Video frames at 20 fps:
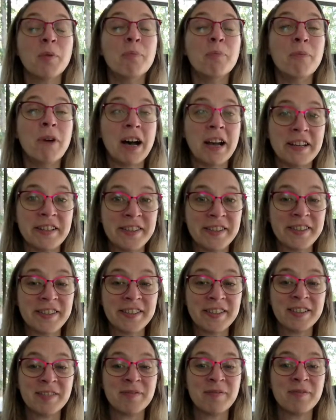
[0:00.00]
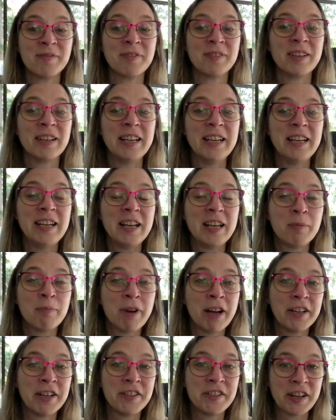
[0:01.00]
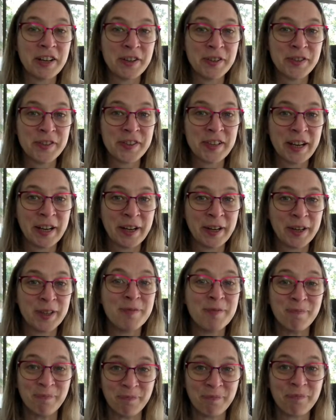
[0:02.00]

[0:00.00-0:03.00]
mice eating my doll's hair.